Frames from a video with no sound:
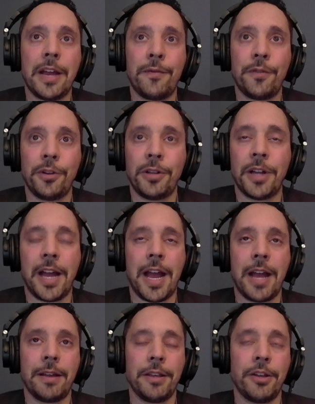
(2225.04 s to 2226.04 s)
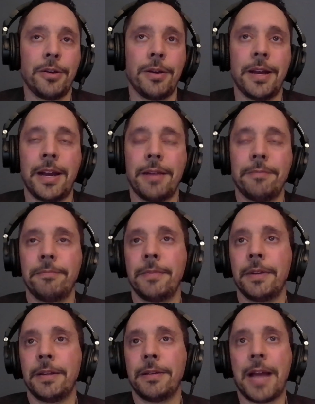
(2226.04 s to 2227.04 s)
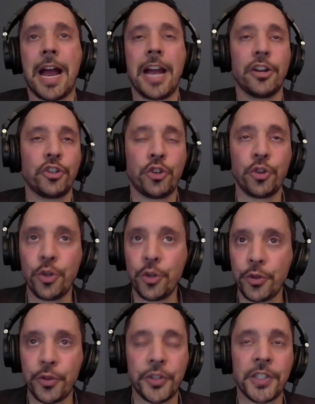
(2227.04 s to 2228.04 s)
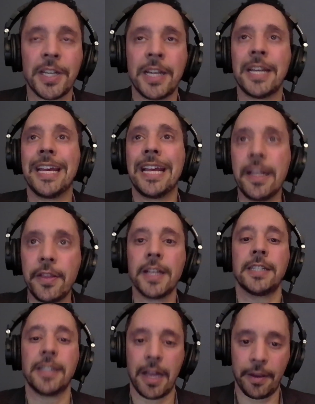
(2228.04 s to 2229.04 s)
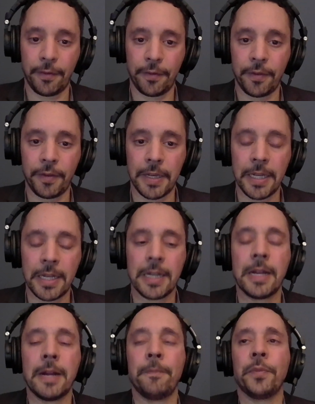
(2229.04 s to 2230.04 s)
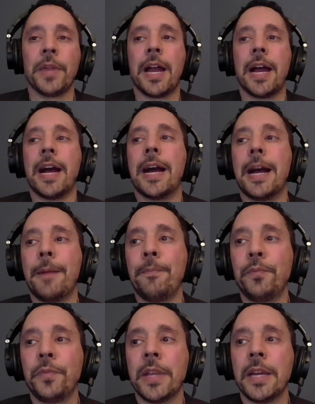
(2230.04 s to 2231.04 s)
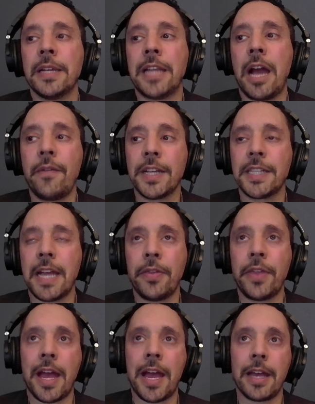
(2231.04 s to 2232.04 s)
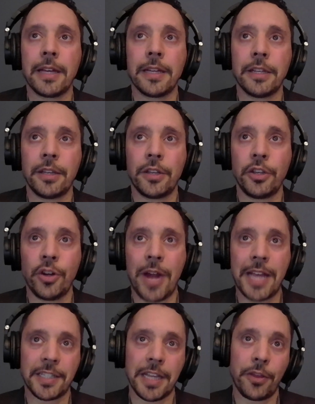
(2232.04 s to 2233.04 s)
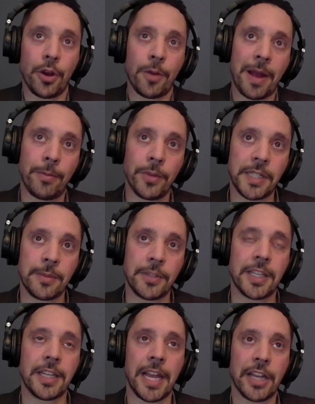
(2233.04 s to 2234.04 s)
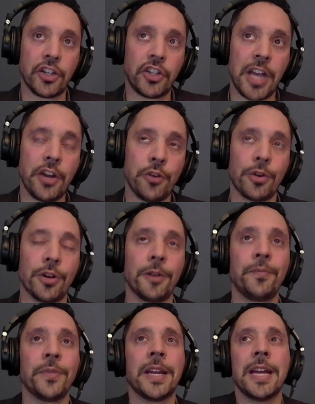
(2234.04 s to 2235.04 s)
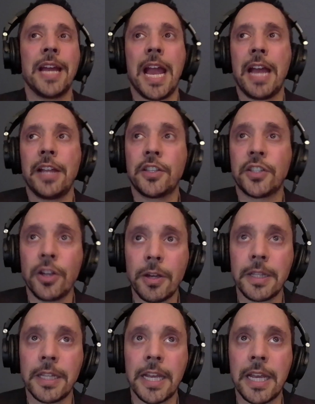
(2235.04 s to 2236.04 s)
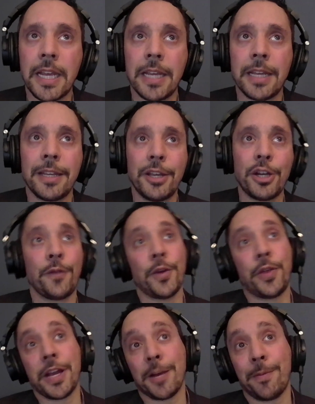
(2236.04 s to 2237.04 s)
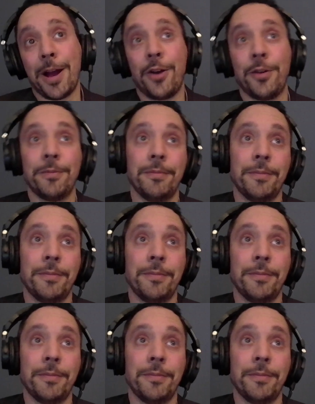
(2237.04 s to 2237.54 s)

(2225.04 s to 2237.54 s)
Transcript: level, higher truths in this life. Now, having said that, you're asking, though, about Muslims today in general. And certainly, if we think about